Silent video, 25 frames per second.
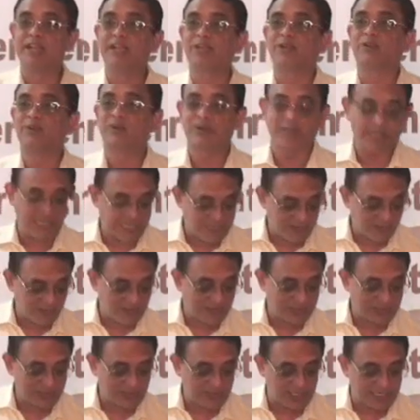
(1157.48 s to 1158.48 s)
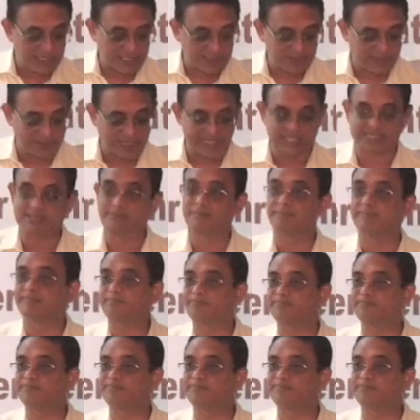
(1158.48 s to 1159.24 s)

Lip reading: to relieve muscular spasm,